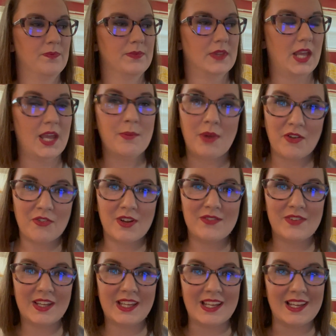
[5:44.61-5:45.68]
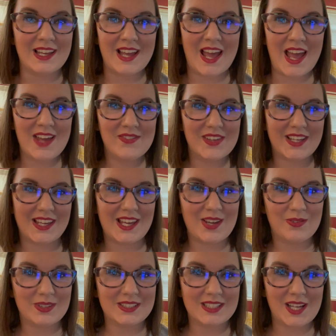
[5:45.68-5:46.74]
And my friend Vicky. Hey, Vicky.
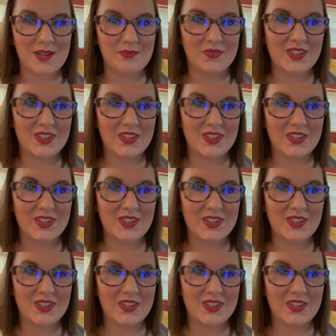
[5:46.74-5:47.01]
What's up?